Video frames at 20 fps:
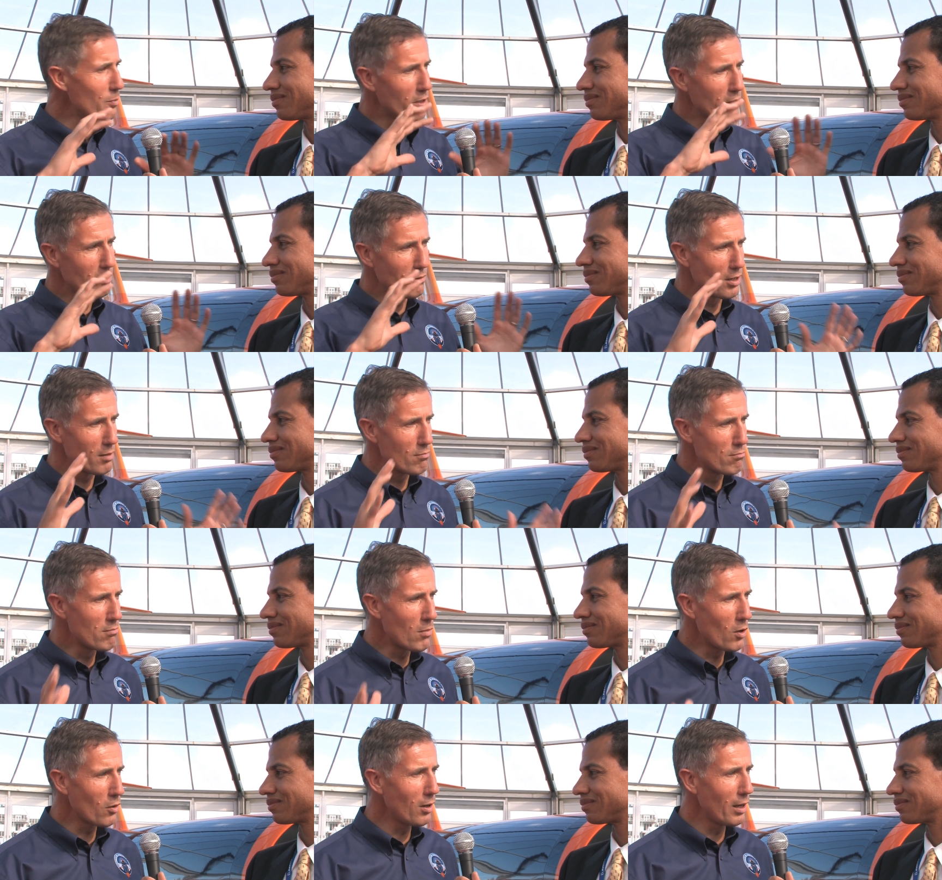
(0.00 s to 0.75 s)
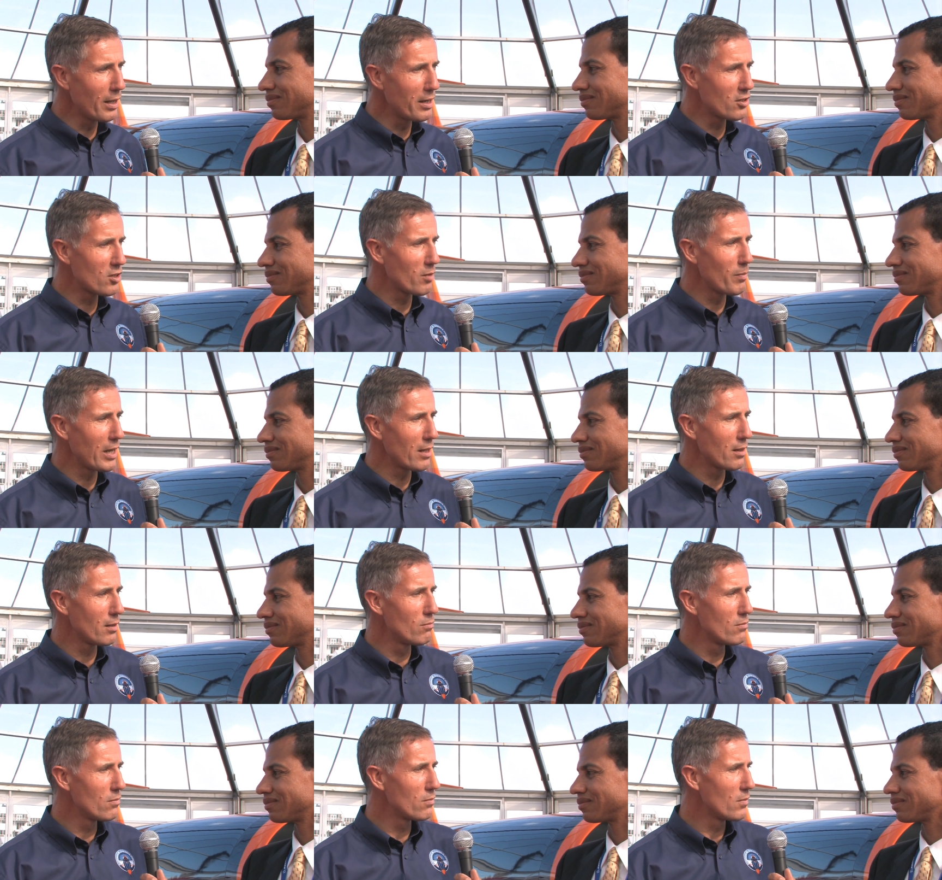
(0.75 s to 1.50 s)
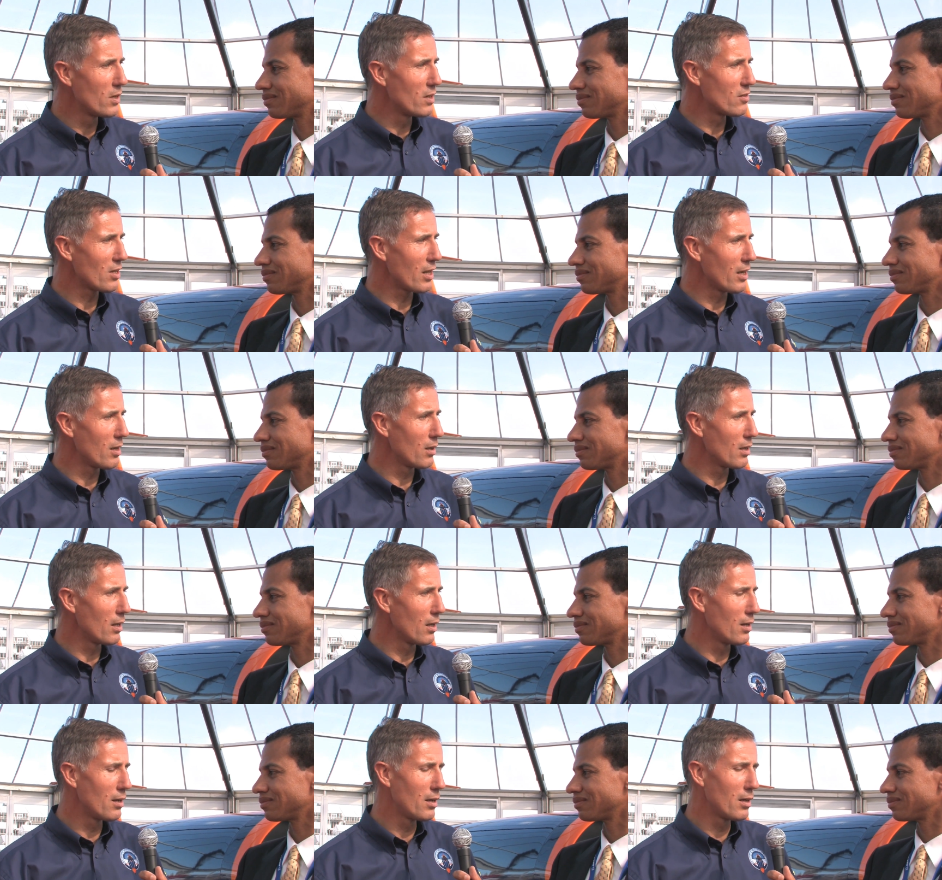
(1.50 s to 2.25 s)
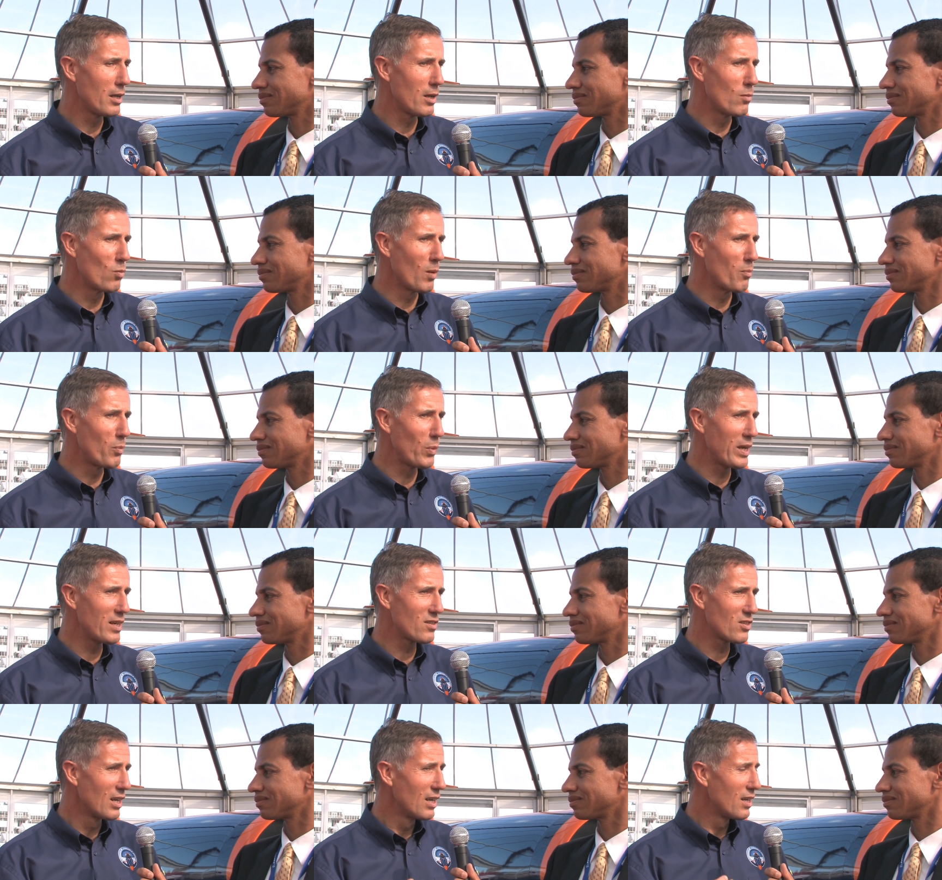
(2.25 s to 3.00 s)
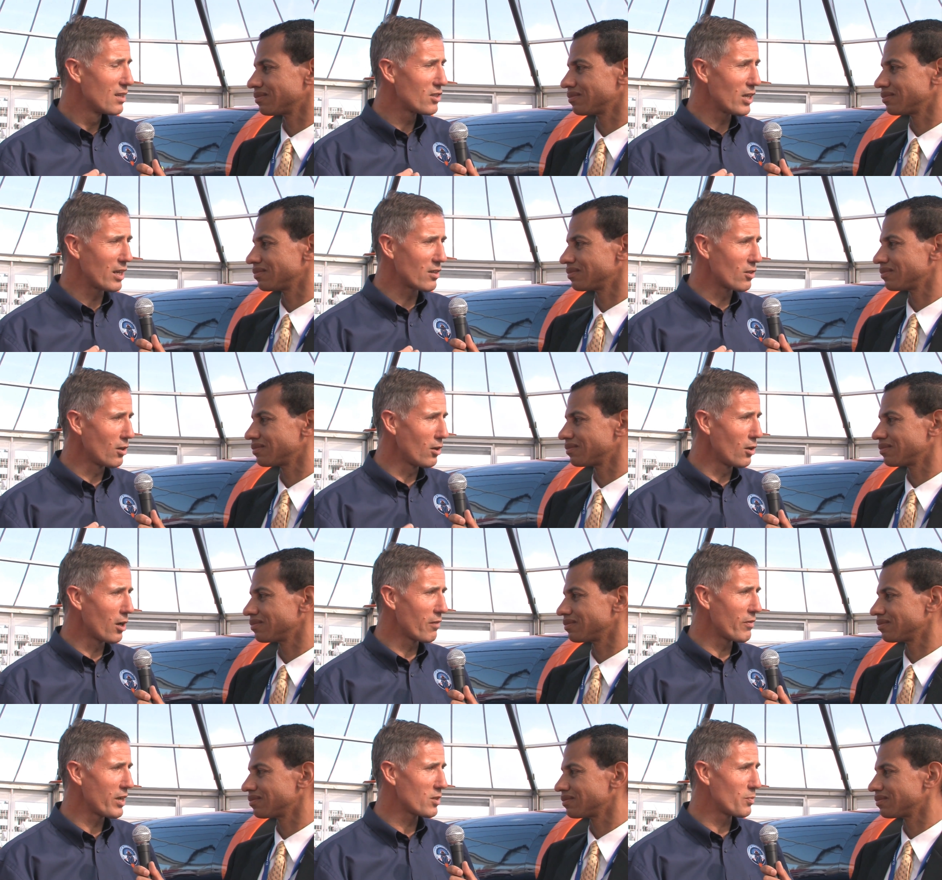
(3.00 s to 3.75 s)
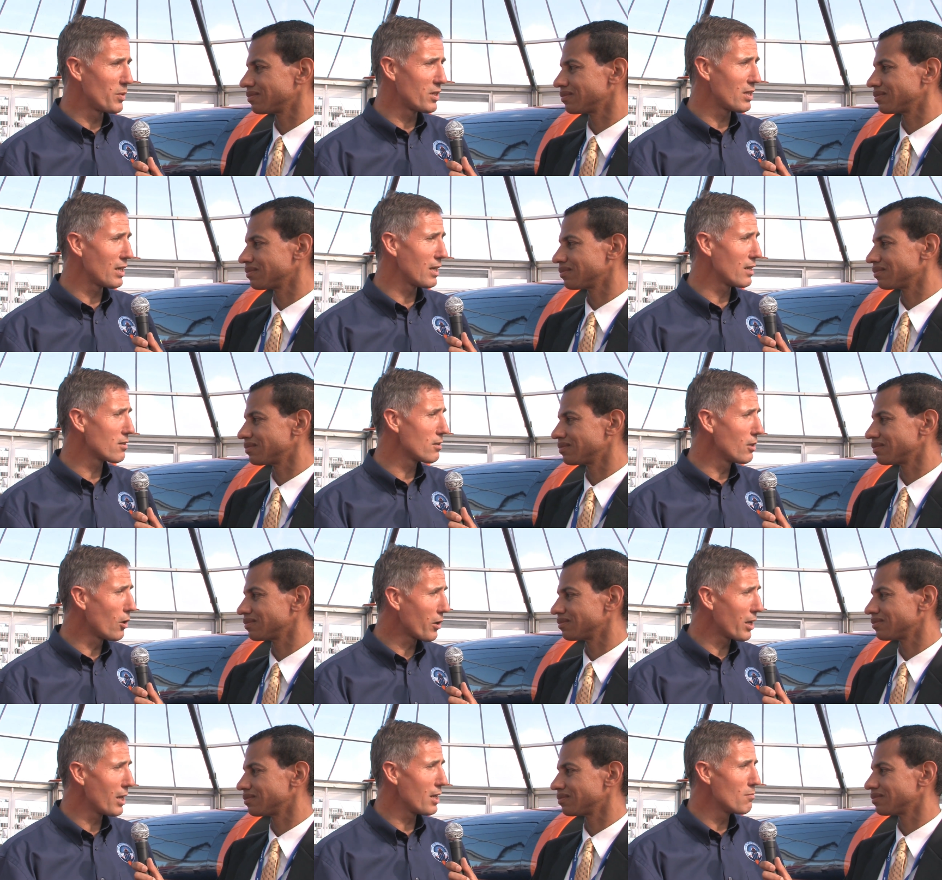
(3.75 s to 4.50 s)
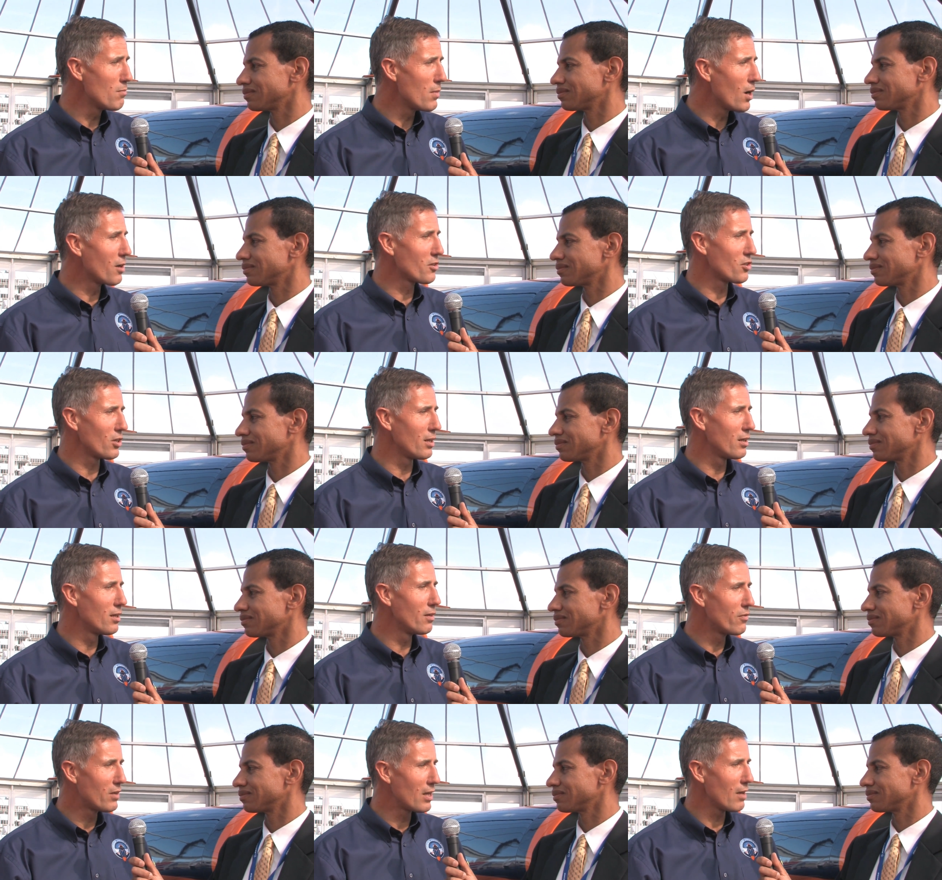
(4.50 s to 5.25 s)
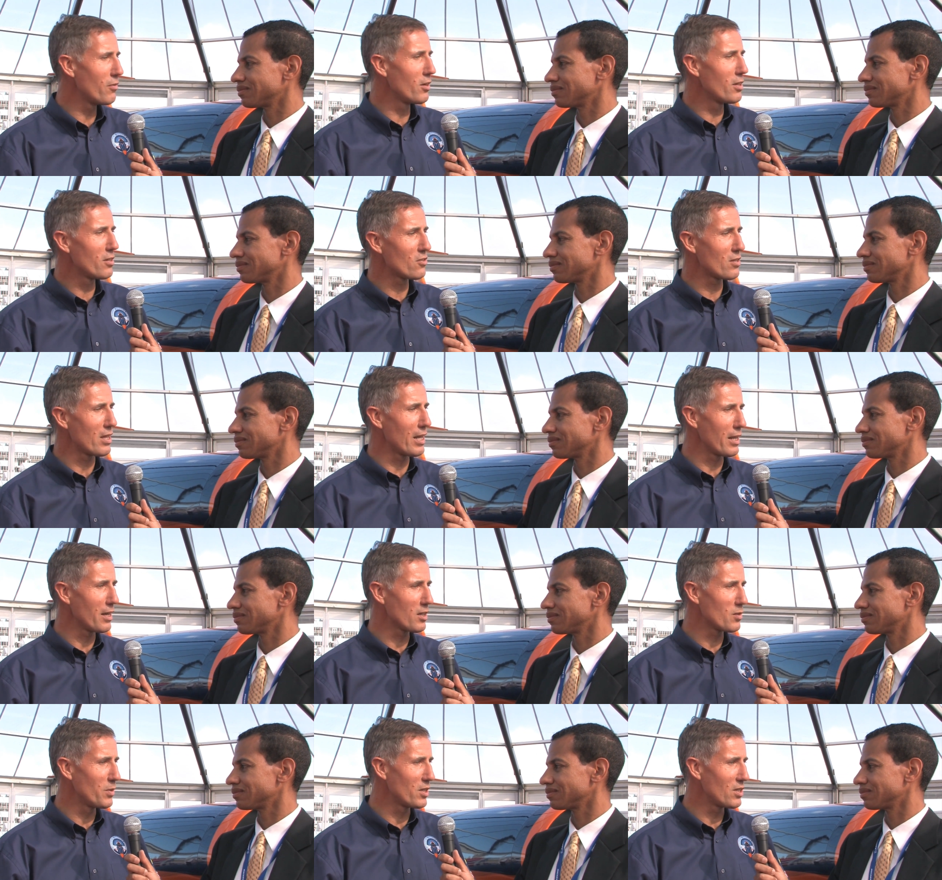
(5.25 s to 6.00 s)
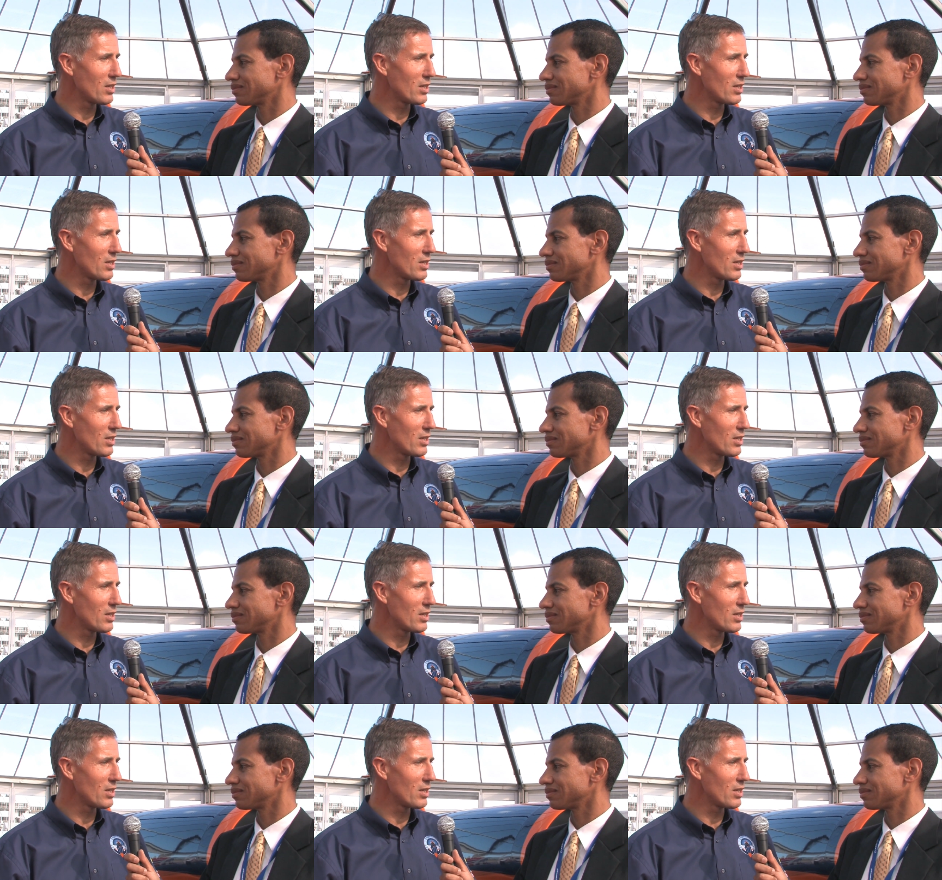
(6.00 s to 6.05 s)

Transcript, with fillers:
Speaker 1: shape and the right modeling to make them stay uh, in one piece takes a lot of expertise. Lockheed Martin have given us that